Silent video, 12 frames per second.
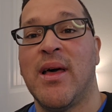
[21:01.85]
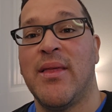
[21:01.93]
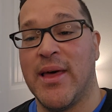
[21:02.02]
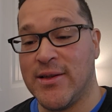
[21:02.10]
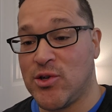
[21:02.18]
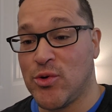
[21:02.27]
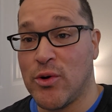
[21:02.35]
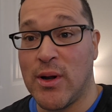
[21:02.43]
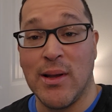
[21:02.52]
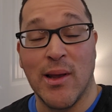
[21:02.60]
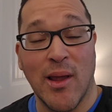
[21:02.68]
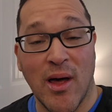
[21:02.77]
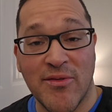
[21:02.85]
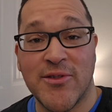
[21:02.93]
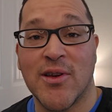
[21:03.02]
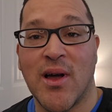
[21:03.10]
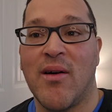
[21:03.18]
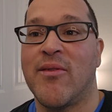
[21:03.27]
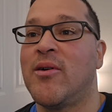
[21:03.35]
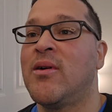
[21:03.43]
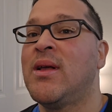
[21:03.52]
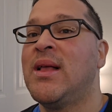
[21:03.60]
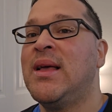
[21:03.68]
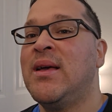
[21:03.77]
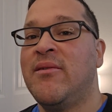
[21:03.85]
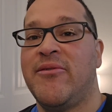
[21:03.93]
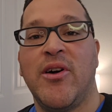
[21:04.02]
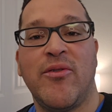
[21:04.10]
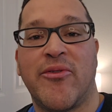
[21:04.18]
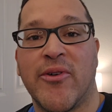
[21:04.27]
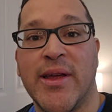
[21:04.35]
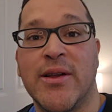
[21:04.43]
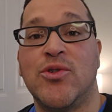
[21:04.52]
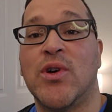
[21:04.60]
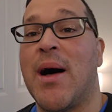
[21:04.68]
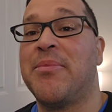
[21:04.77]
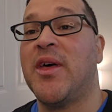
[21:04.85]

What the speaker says: that you'd love to cover, feel free to drop